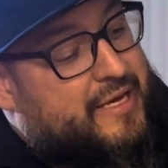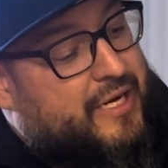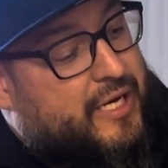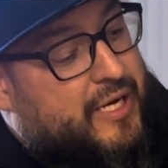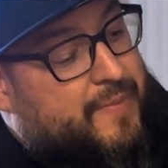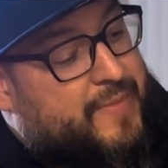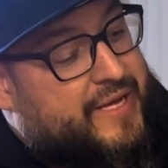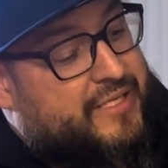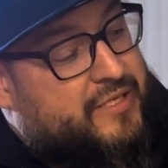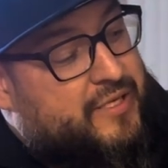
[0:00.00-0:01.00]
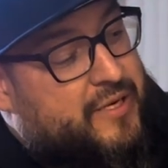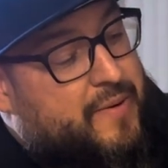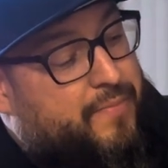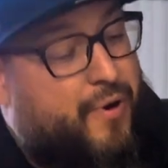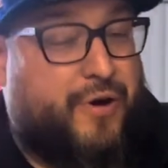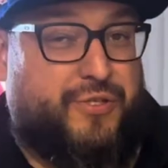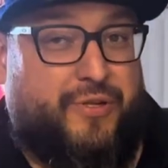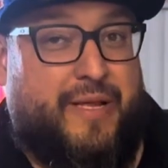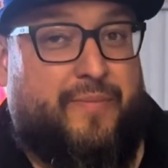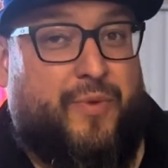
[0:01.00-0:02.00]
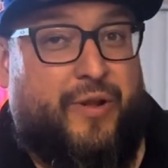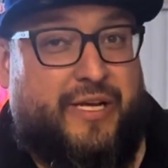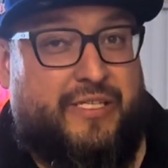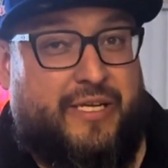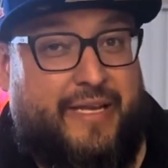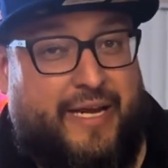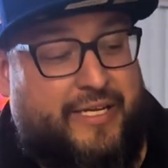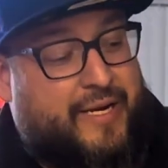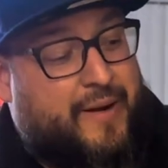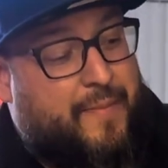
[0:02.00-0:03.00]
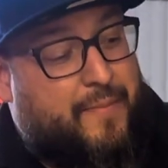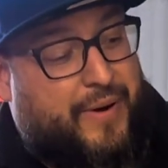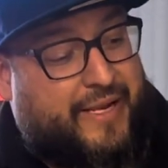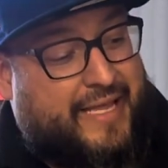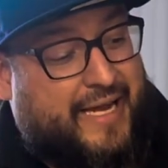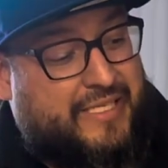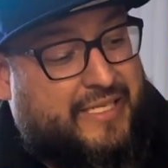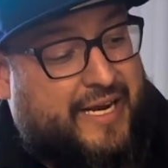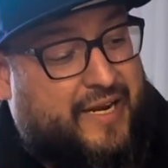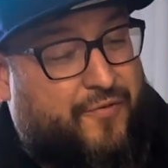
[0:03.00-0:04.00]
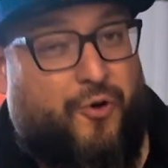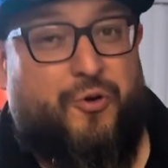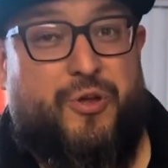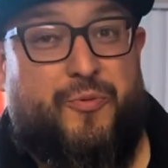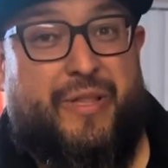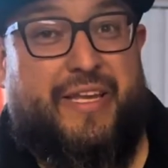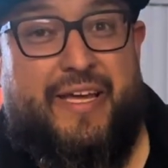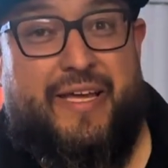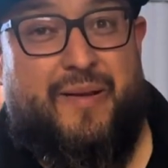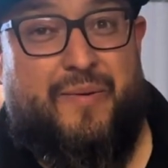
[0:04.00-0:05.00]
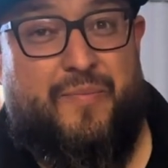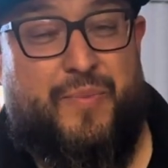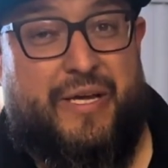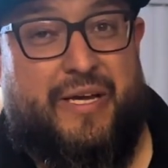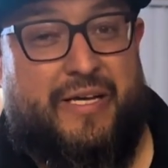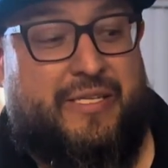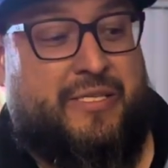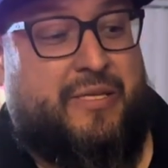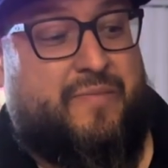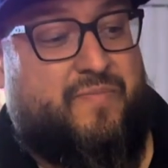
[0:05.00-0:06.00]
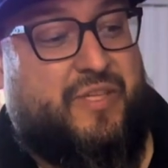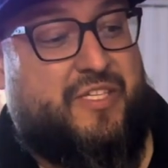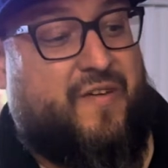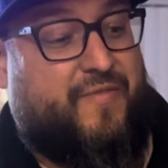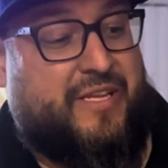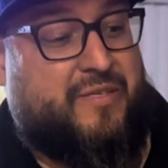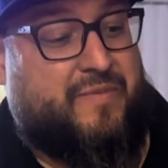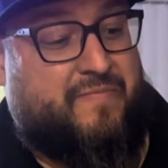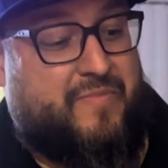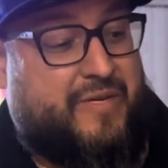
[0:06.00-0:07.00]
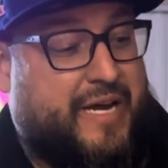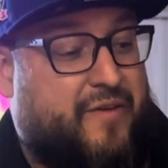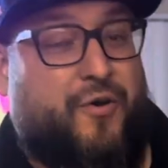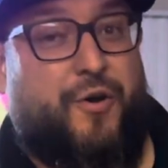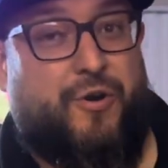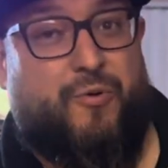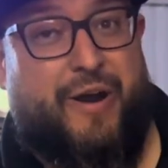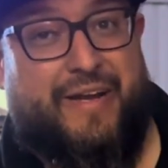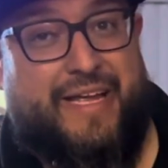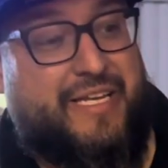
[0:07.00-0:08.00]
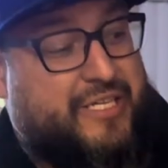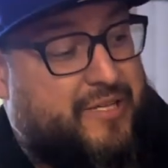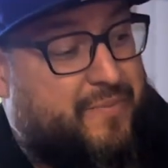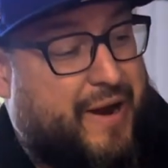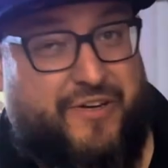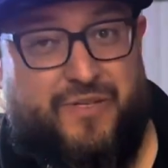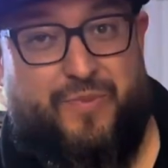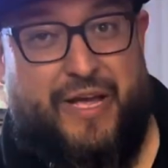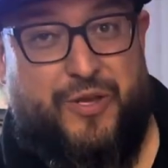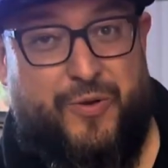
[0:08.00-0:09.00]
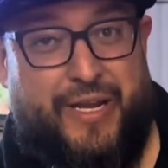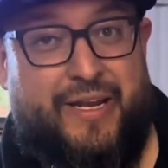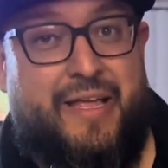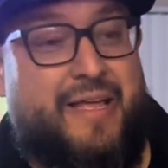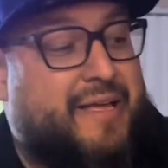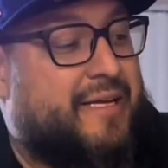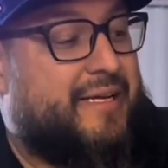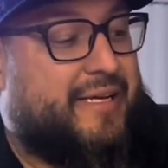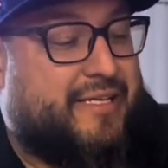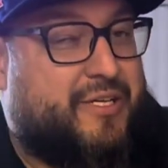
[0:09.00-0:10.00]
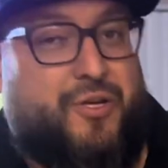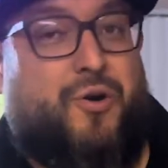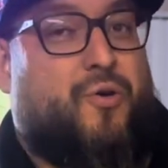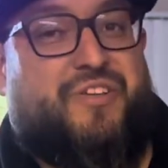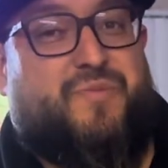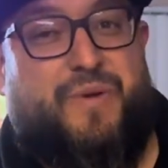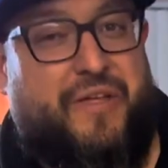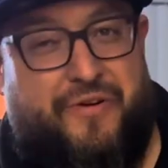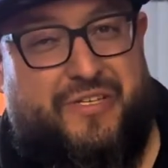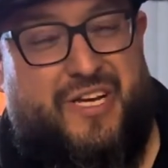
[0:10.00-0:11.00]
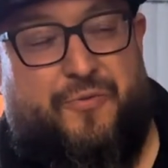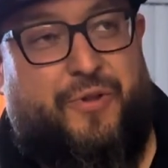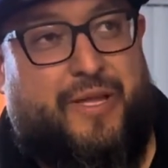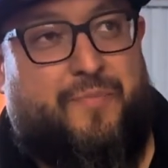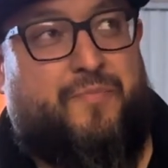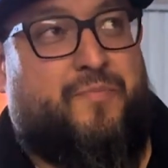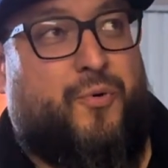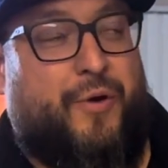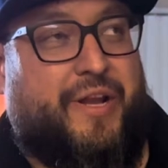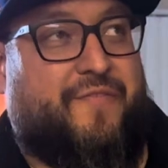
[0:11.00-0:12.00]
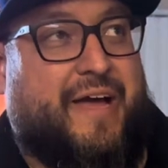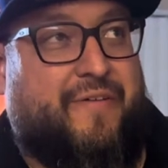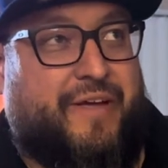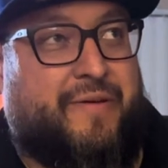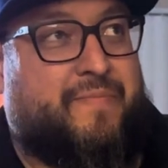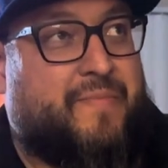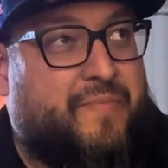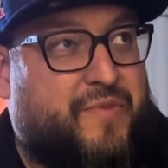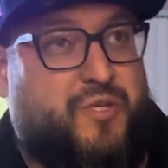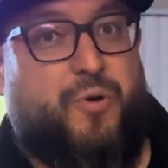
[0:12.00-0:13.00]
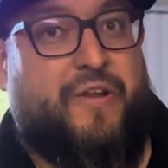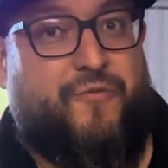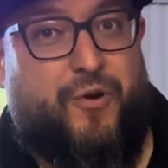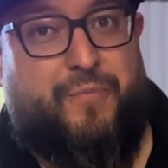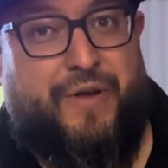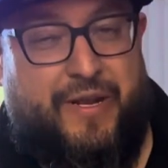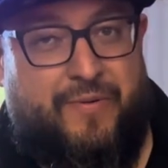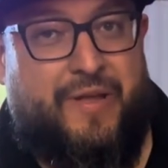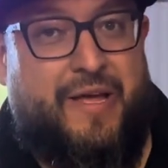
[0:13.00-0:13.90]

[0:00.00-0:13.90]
It's partially Molex connected, but that's kind of all you really need, because the stuff that's kind of hardwired into the power supply unit is going to always be there. There's not really a point of having the 24-pin